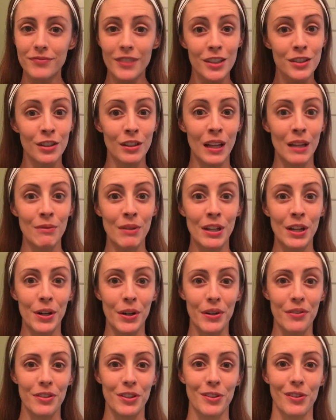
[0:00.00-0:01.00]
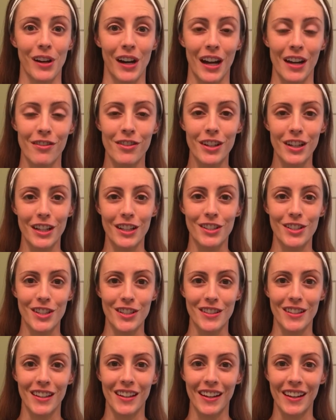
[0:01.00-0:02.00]
So let me know if you are ever
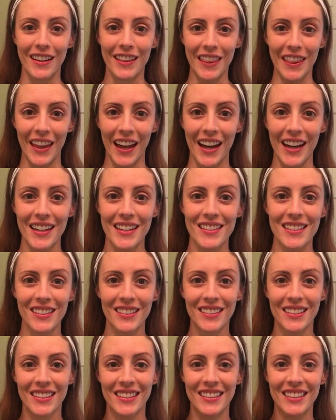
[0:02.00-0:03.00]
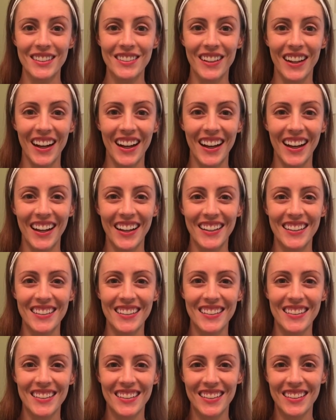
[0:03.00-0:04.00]
interested in that. See you
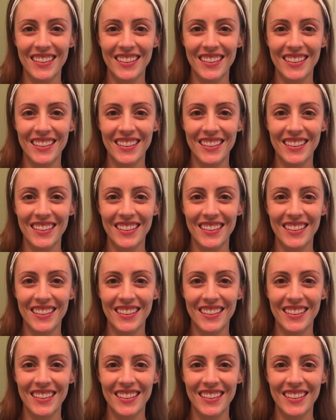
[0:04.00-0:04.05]
guys.